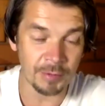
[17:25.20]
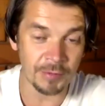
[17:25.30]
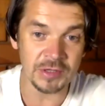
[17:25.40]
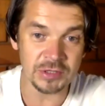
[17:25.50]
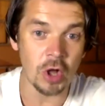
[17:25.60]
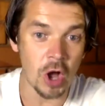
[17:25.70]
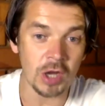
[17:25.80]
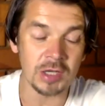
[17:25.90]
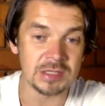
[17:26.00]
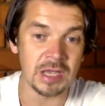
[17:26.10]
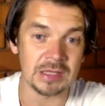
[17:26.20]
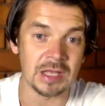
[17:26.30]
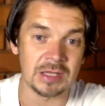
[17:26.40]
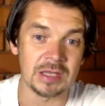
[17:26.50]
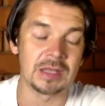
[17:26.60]
professional architect
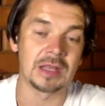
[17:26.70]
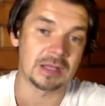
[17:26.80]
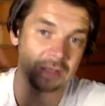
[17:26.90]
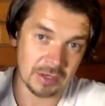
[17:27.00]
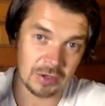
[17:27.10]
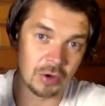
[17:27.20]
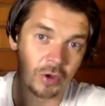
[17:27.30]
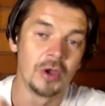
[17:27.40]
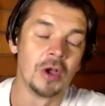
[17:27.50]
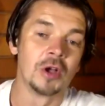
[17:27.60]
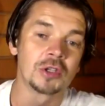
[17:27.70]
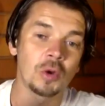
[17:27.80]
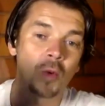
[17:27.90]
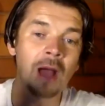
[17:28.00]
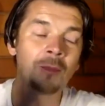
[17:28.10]
that, uh, that, you know, so
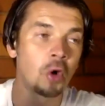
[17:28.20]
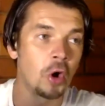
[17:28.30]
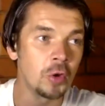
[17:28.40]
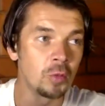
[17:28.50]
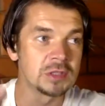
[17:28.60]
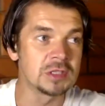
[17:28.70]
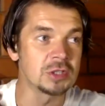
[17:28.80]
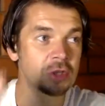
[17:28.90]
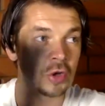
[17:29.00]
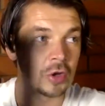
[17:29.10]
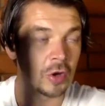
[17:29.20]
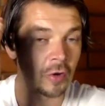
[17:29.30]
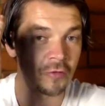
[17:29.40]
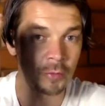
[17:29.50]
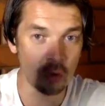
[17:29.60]
where I'm going with this, so
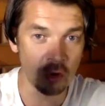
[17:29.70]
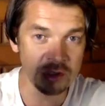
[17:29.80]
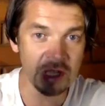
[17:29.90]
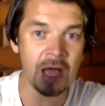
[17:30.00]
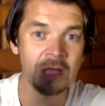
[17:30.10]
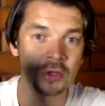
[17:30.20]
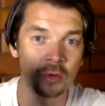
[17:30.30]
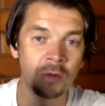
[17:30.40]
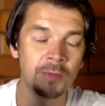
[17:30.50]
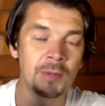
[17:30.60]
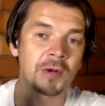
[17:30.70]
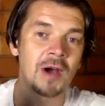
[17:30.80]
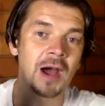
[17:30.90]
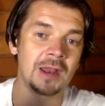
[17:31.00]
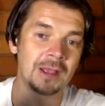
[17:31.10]
from your side, you will be
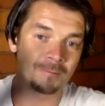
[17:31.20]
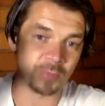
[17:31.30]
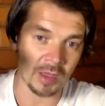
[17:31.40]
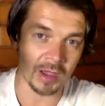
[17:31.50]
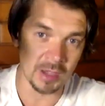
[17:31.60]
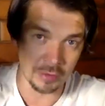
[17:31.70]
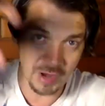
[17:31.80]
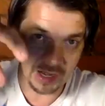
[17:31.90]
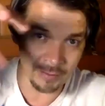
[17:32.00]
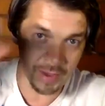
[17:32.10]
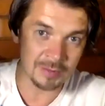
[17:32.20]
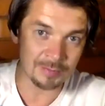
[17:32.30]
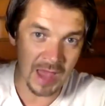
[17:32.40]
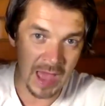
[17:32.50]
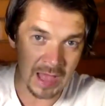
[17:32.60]
providing uh, ready-made
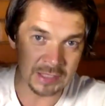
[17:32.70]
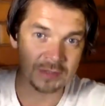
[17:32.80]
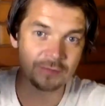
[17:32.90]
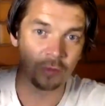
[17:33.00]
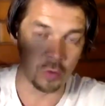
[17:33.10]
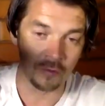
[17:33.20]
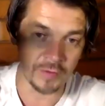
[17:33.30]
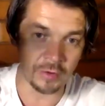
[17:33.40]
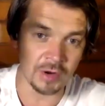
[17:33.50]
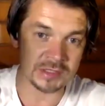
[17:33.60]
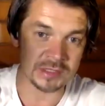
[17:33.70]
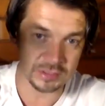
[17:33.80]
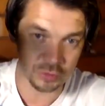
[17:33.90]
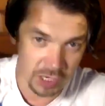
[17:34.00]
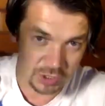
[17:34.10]
plans for various
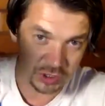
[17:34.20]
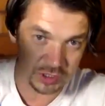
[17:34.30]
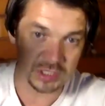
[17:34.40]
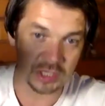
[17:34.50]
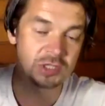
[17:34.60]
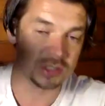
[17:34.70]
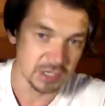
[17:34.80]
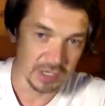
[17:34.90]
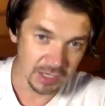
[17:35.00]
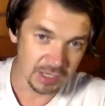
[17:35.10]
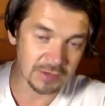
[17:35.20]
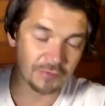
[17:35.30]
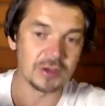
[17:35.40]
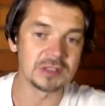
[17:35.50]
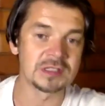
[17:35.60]
structures such as
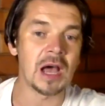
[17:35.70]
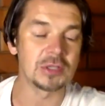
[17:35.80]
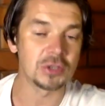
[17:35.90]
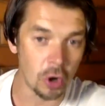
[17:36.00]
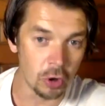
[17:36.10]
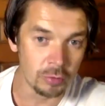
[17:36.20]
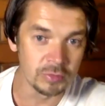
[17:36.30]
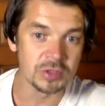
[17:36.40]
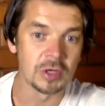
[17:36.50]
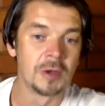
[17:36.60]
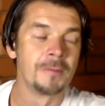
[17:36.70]
different size yeah. homes,